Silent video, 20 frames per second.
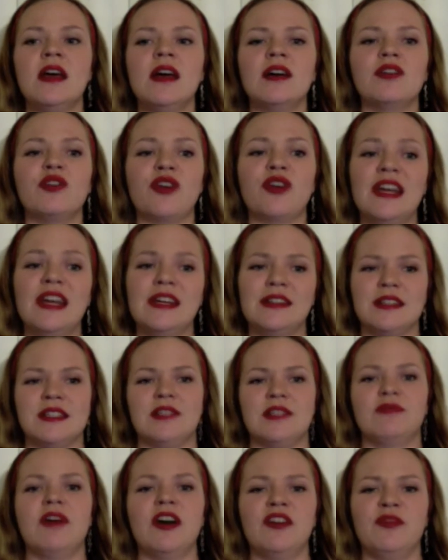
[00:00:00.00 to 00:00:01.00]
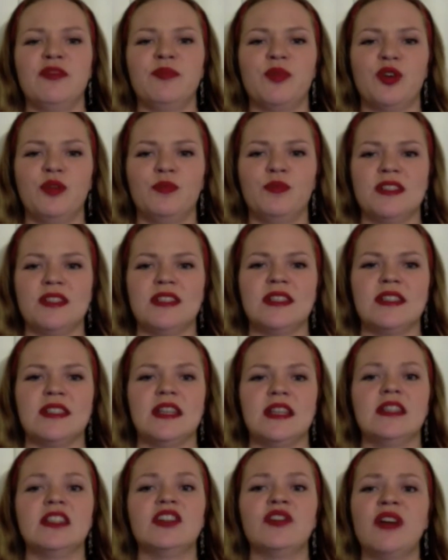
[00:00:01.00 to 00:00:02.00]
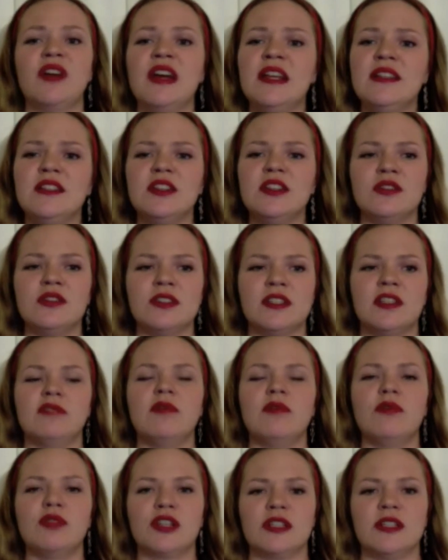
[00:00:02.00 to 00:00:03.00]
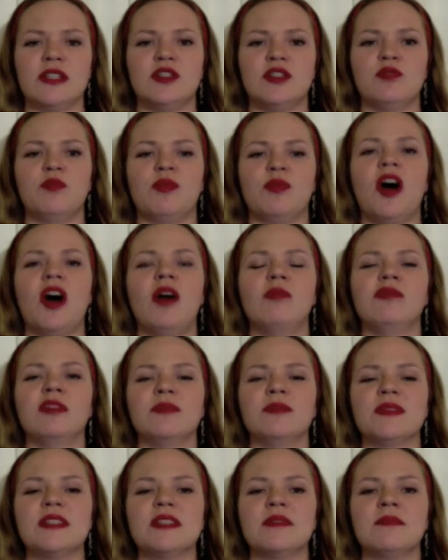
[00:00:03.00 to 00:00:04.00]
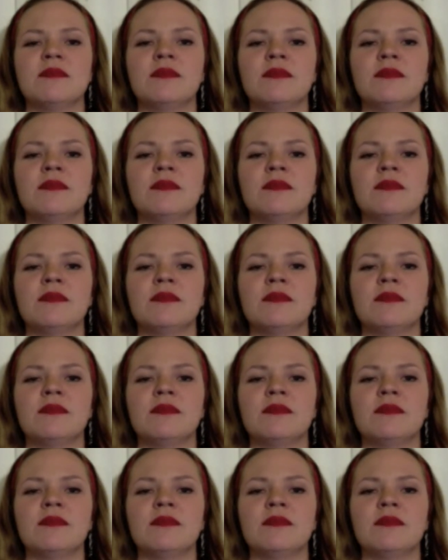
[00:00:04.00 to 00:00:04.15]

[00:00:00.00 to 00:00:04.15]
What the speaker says: greatest life purposes, and grandiose solutions to problems.